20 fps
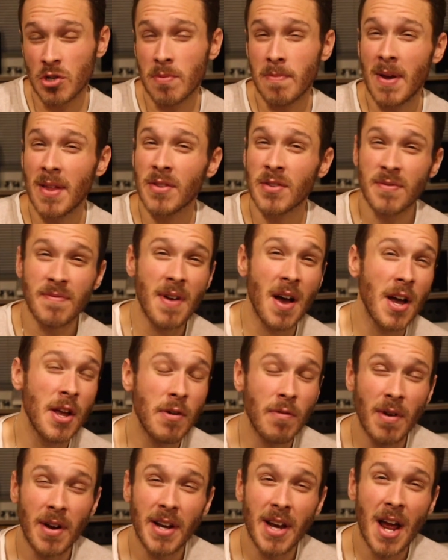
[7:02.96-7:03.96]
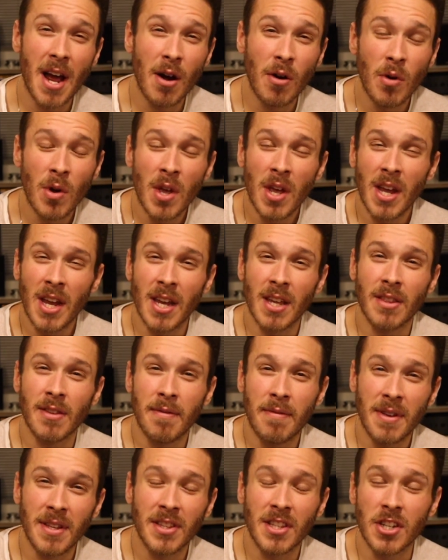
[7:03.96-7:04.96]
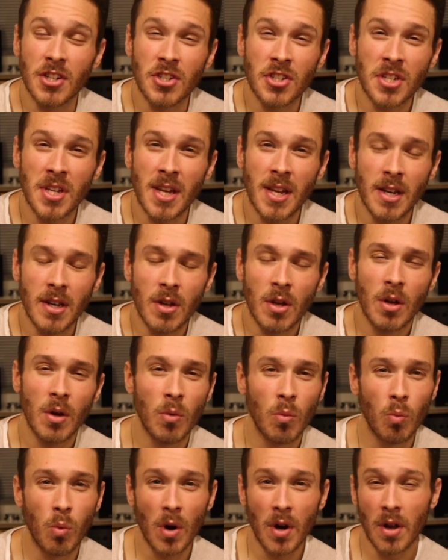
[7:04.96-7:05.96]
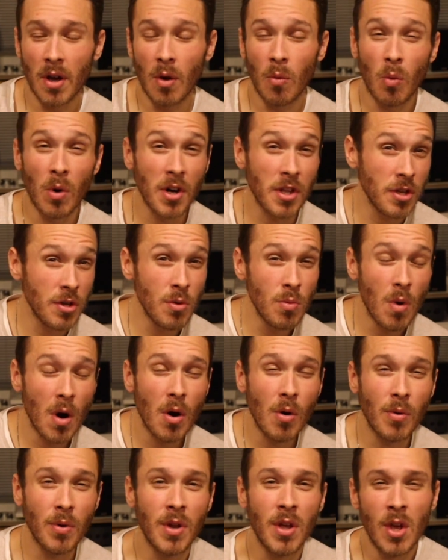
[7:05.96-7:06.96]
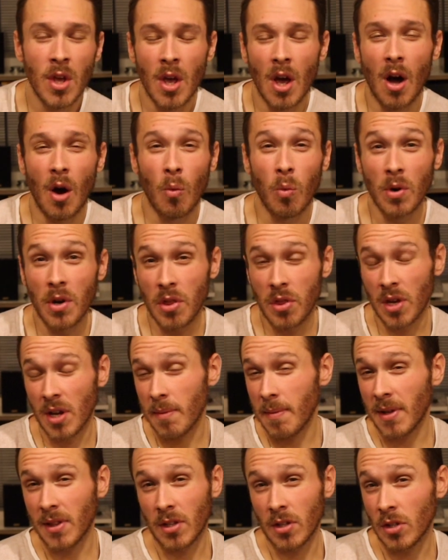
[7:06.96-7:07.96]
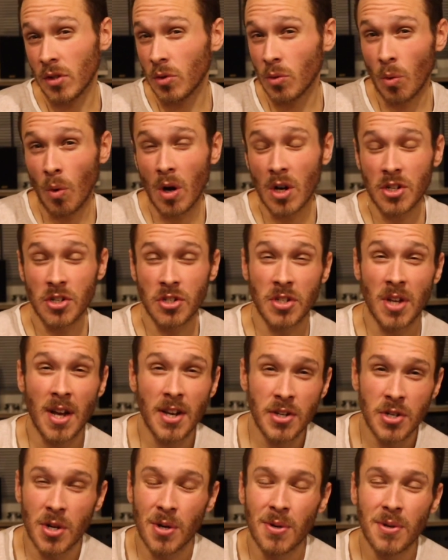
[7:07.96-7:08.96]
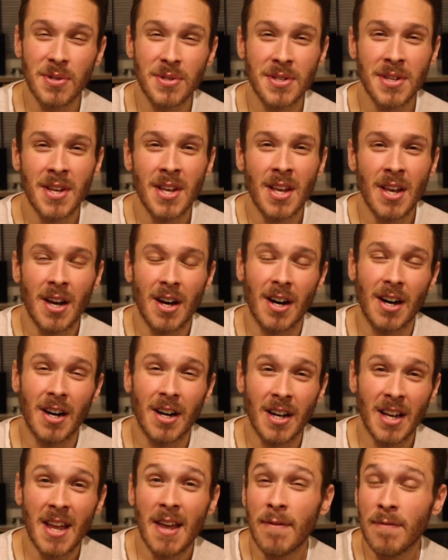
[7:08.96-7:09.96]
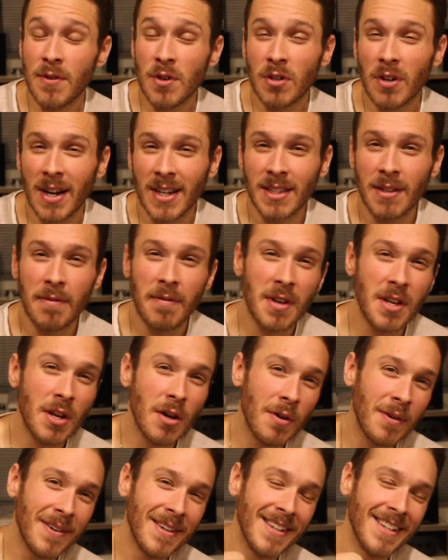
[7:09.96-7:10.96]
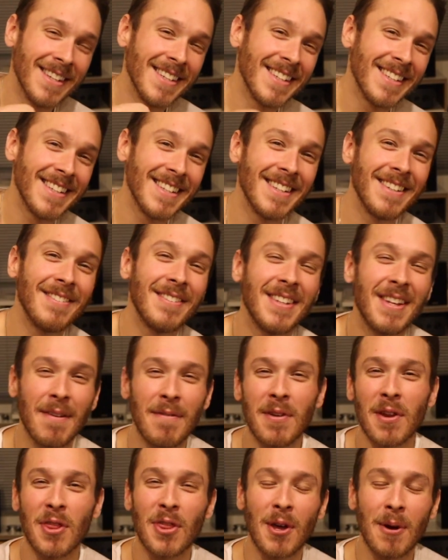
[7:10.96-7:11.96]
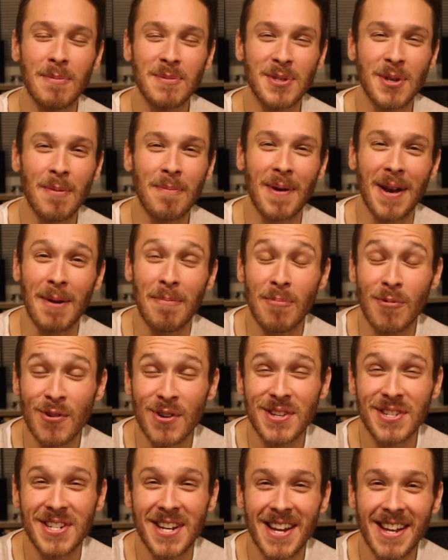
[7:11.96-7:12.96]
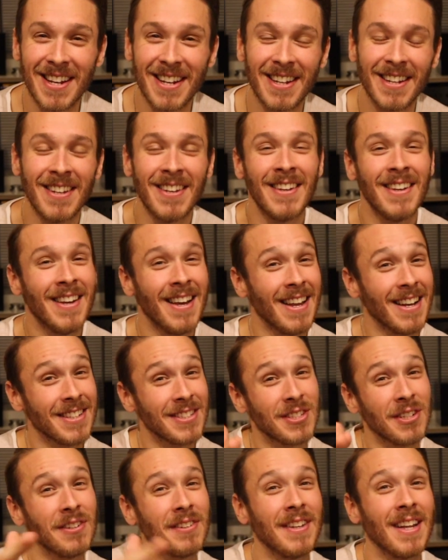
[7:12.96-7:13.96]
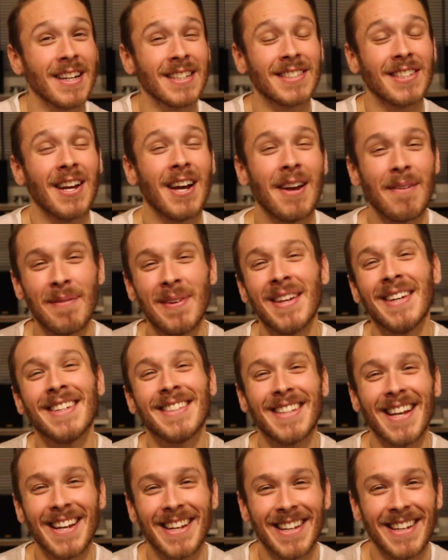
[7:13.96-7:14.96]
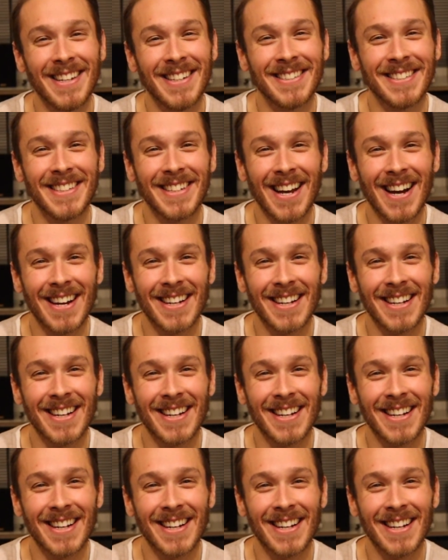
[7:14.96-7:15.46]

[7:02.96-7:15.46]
tremendous value right now in the vintage scene? What uh, what do you own? Uh, what do you think about the, the watches I chose? Uh, if you like the video, give it a thumbs up. I'd appreciate it. And until next time, take it easy,